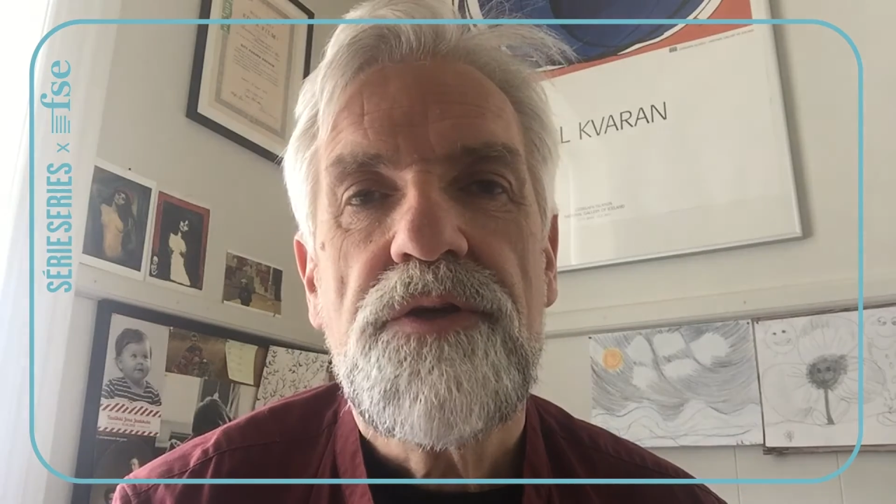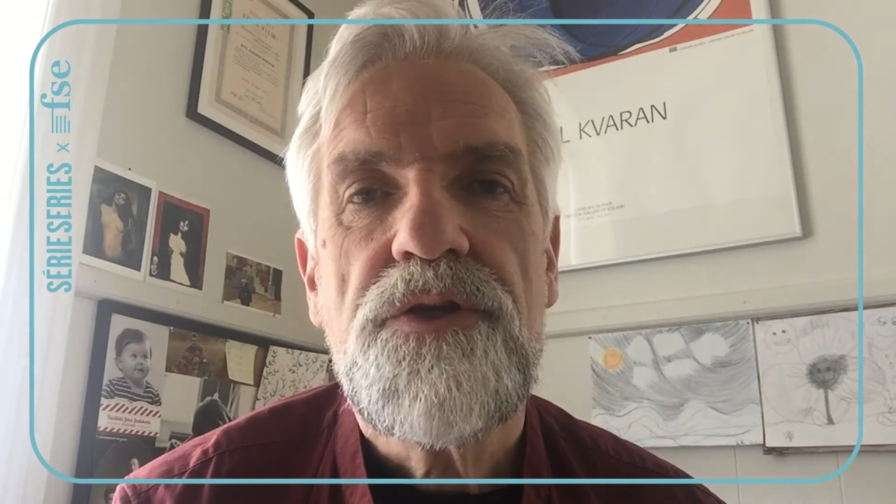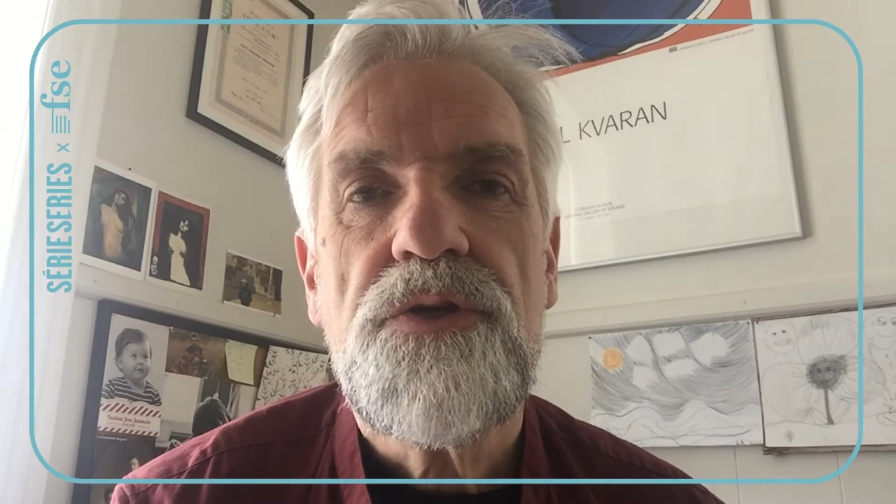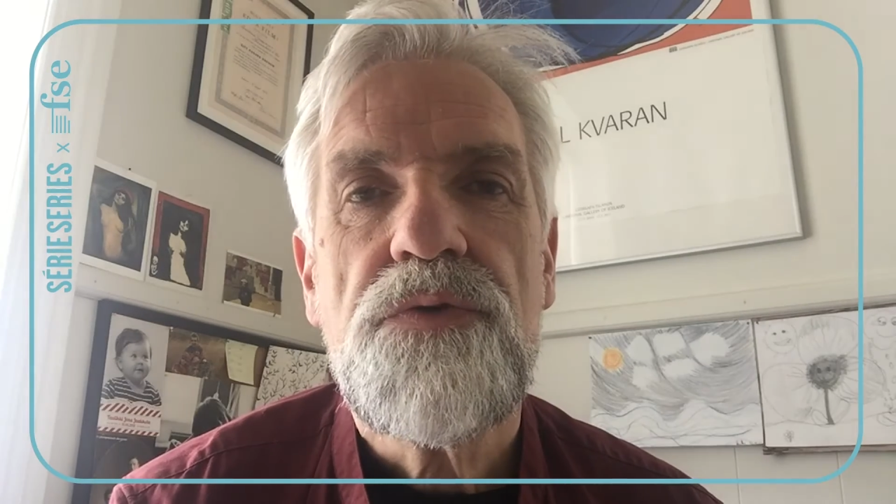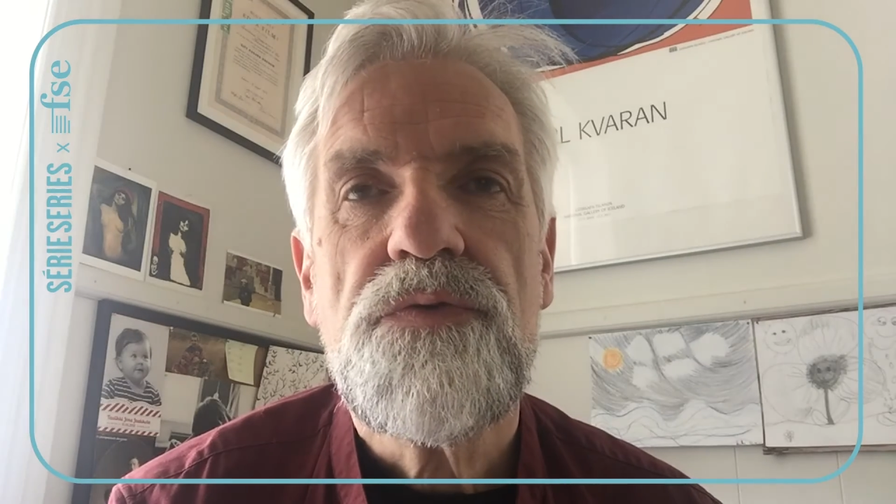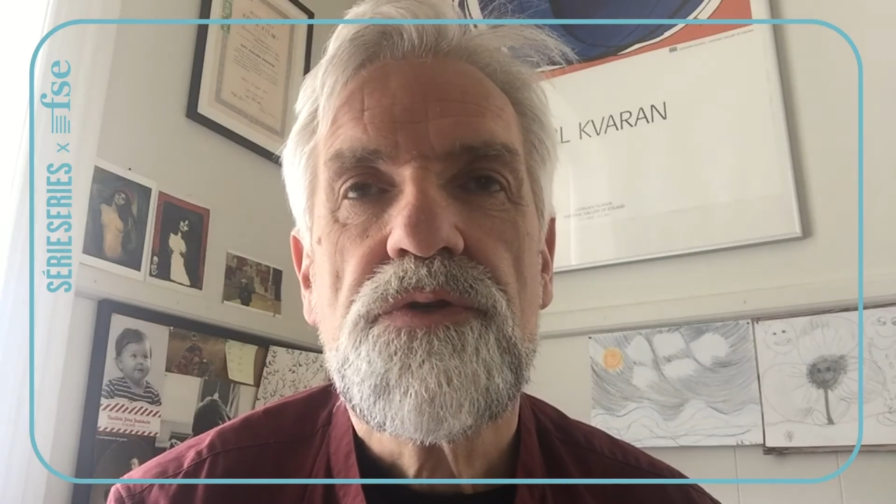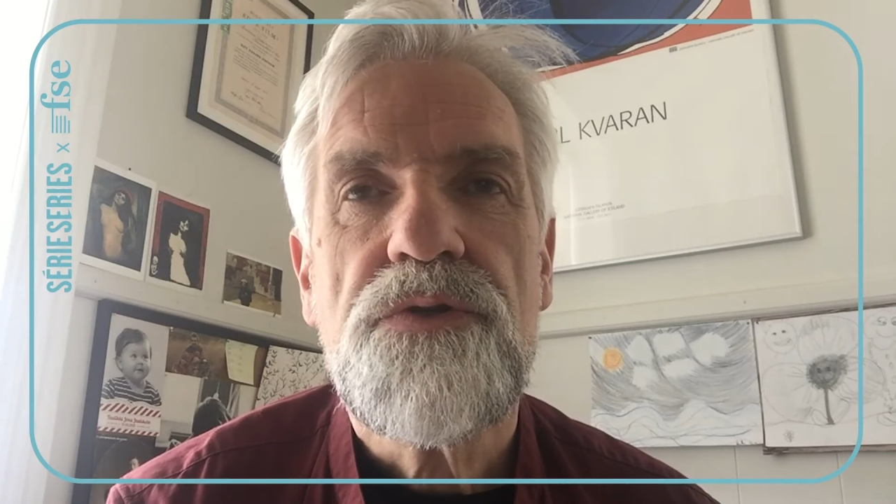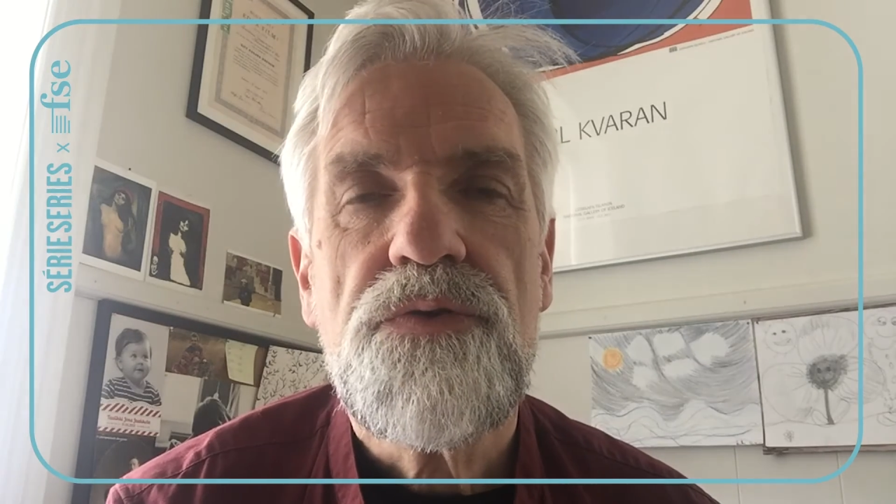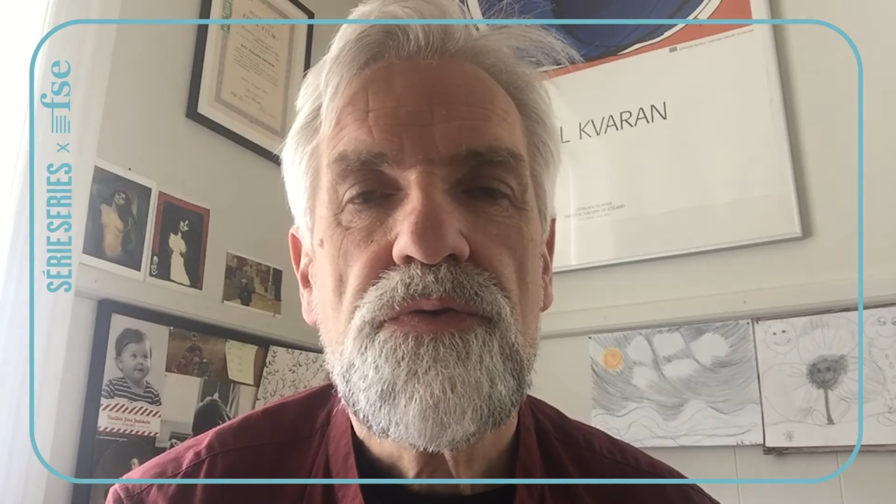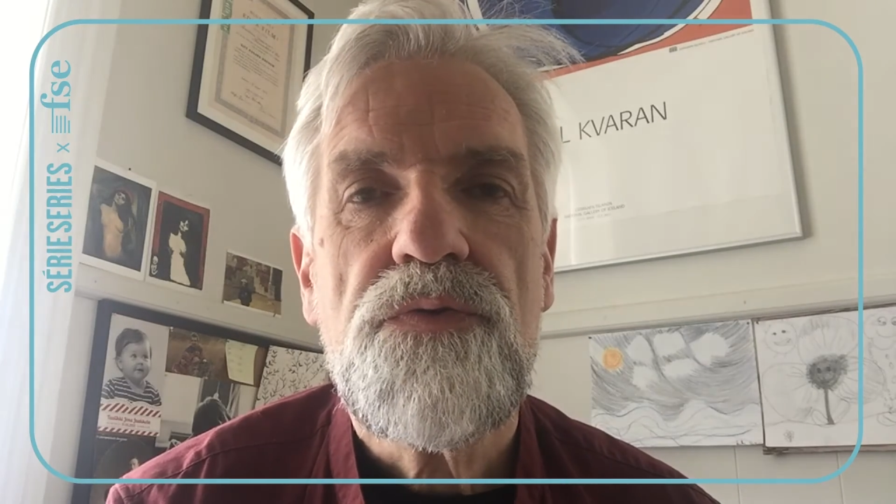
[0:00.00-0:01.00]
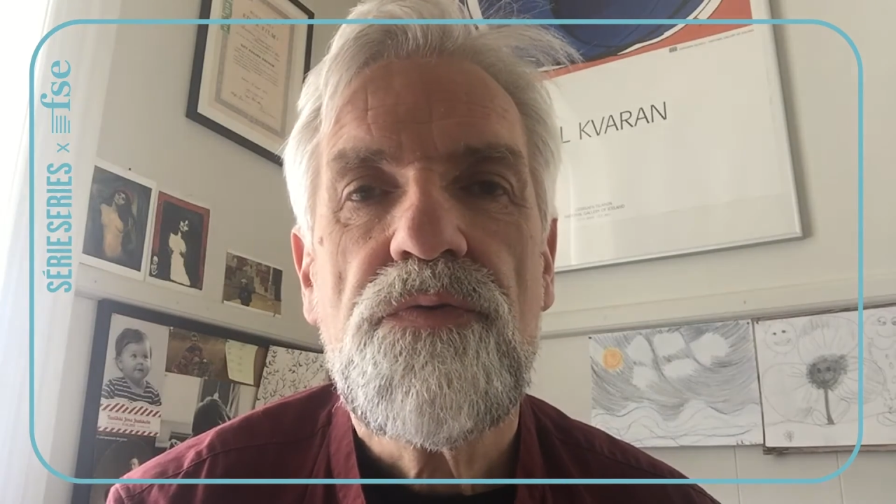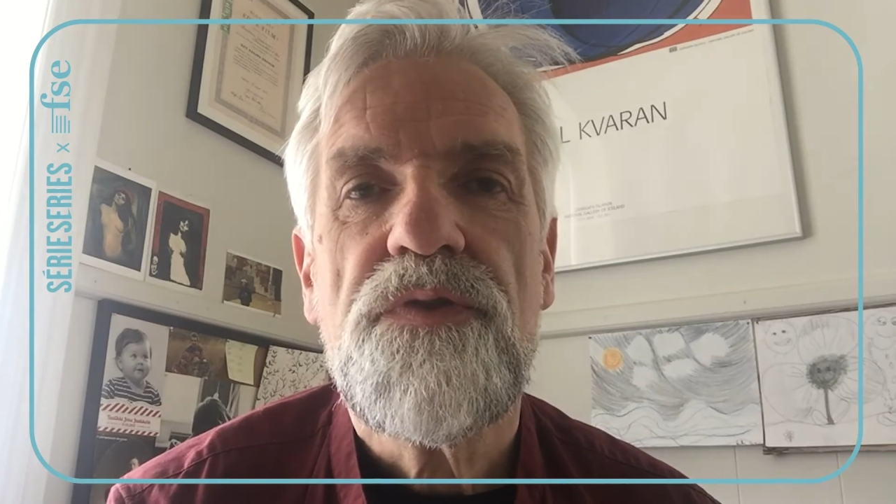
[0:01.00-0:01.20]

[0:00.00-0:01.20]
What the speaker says: due to